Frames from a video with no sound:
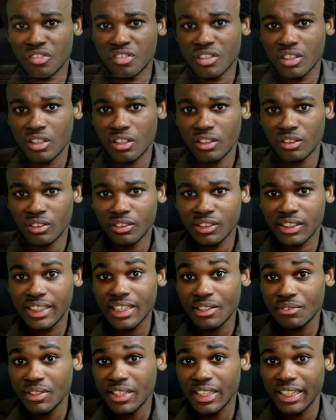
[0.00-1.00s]
was called
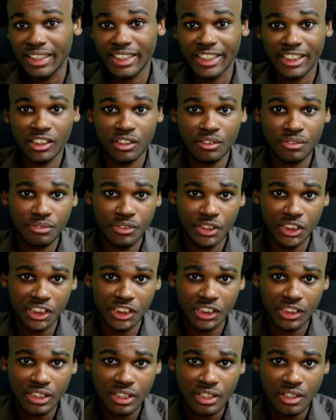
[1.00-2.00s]
giving a kettle of
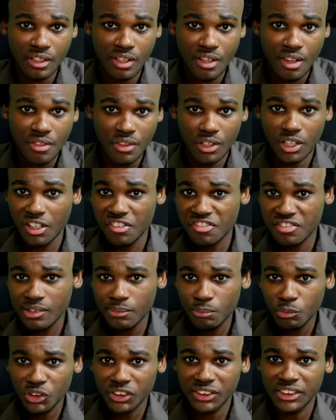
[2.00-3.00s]
fish. The
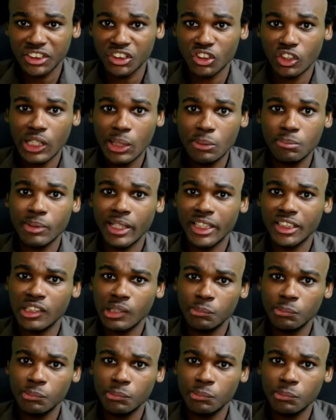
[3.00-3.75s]
custom was described by